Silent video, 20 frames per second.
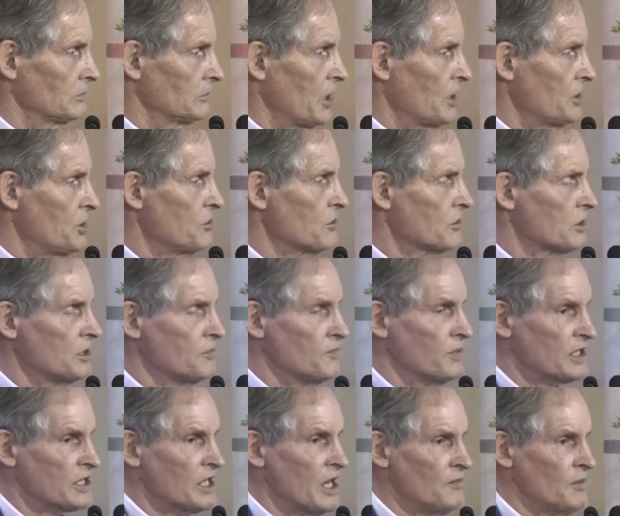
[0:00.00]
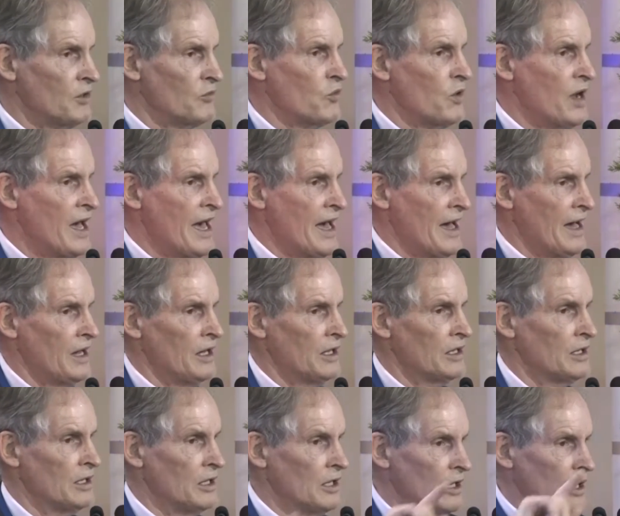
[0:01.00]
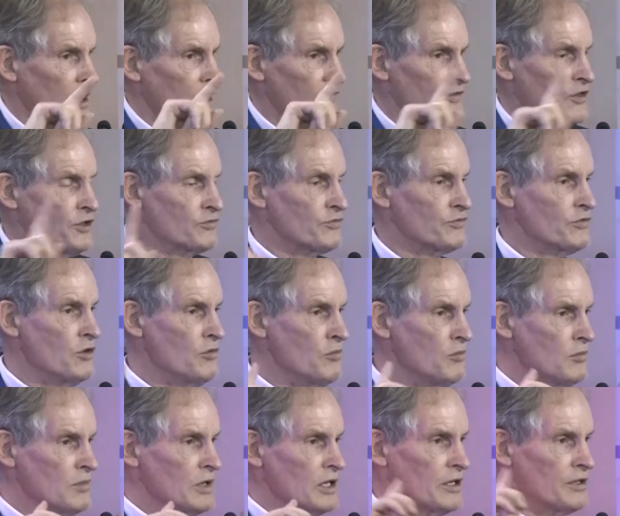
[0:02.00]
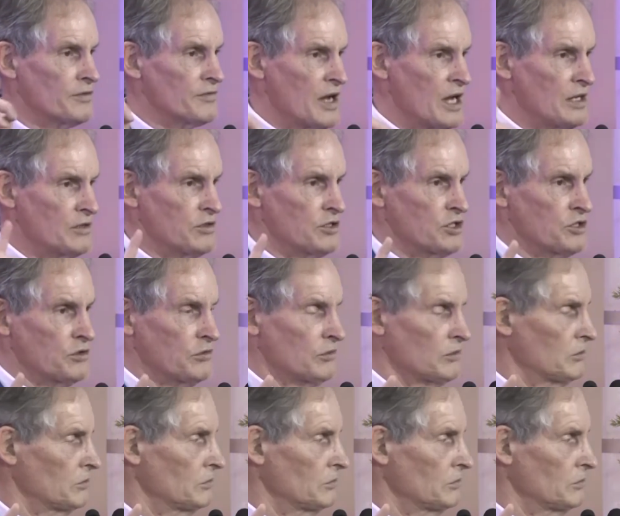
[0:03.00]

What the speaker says: and you can become aware of the room around you.